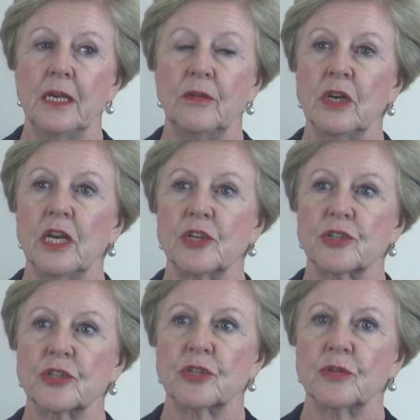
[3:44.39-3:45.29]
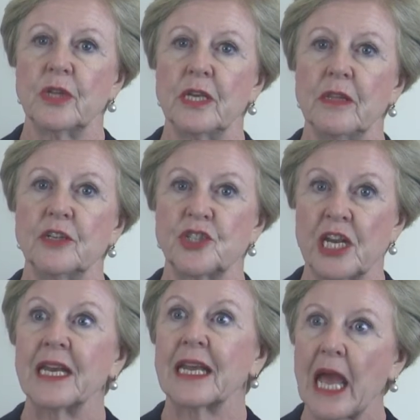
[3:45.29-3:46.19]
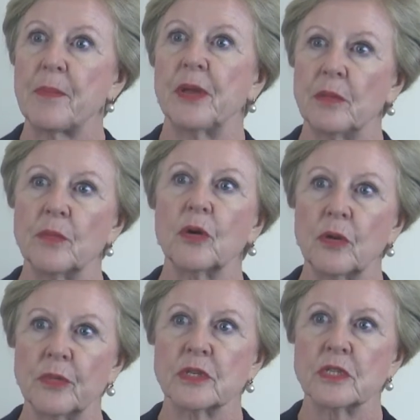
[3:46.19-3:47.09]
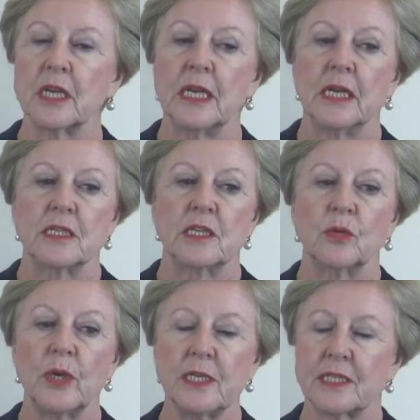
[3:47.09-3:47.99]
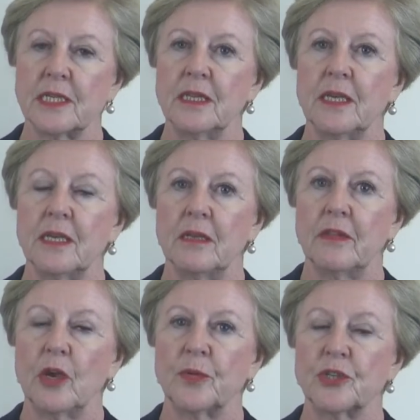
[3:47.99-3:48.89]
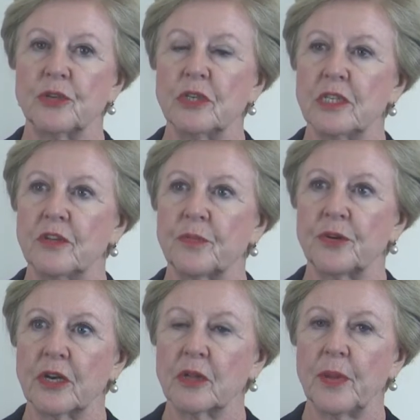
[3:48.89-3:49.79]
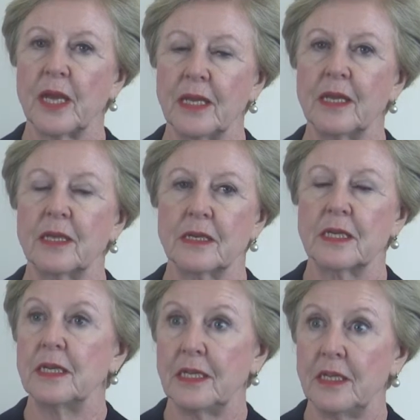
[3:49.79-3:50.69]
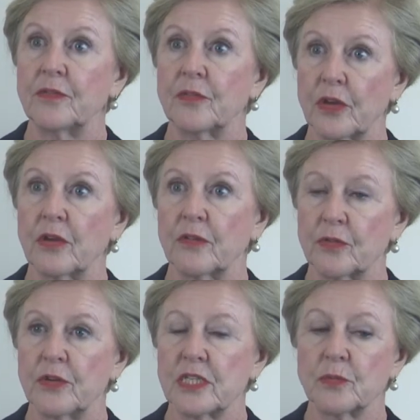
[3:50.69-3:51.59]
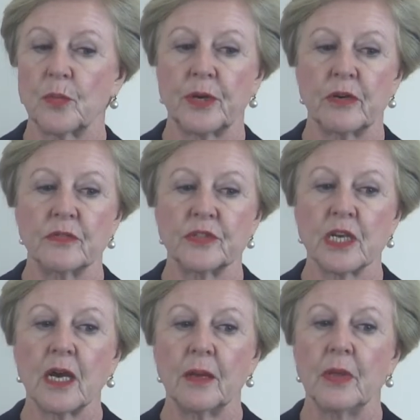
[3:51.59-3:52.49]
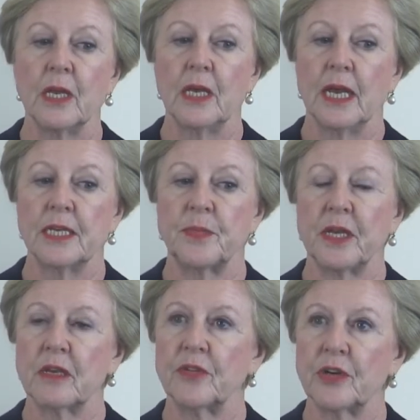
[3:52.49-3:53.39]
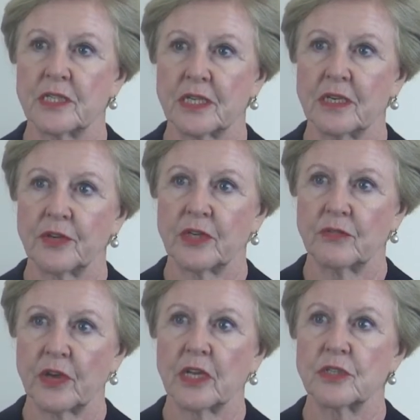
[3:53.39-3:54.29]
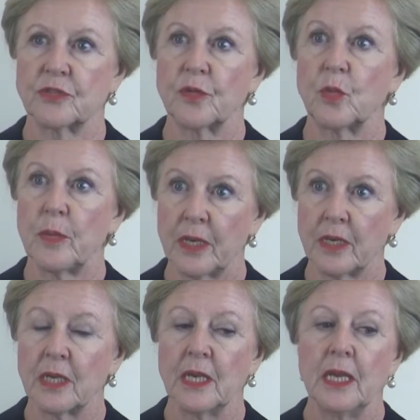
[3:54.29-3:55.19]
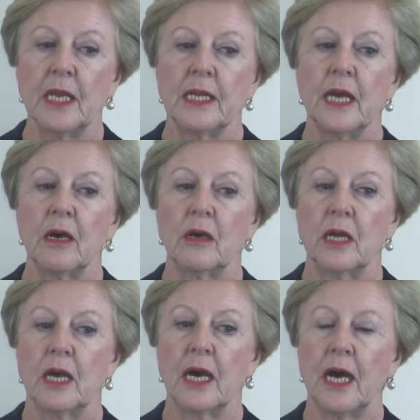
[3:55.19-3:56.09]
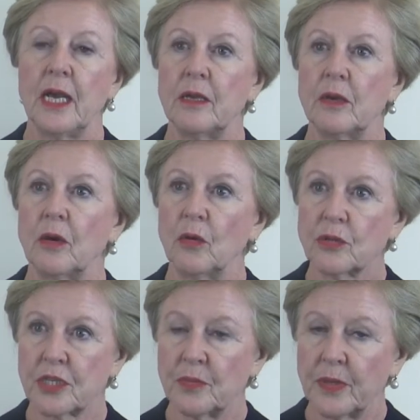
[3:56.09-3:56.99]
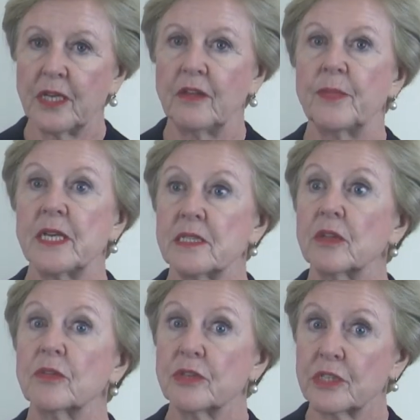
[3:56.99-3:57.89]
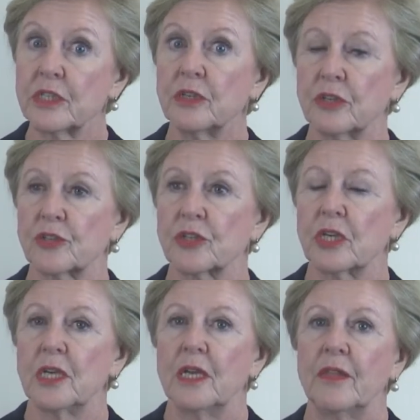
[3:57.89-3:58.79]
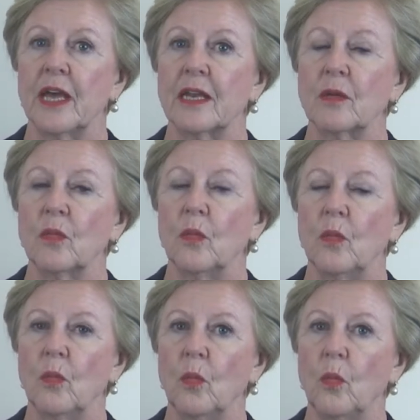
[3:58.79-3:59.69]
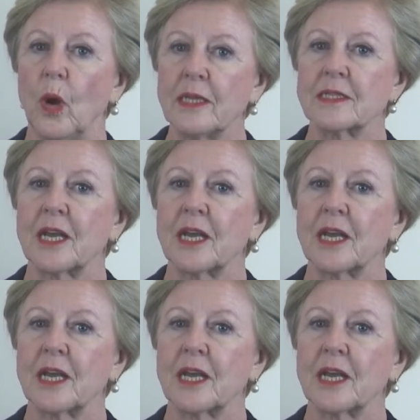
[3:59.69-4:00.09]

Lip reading: in relation to the gender gap in employment. So we see the opportunity of parental paid leave of a reasonable period of time as being a very significant advantage for women. Now, I also believe, based on the research, that once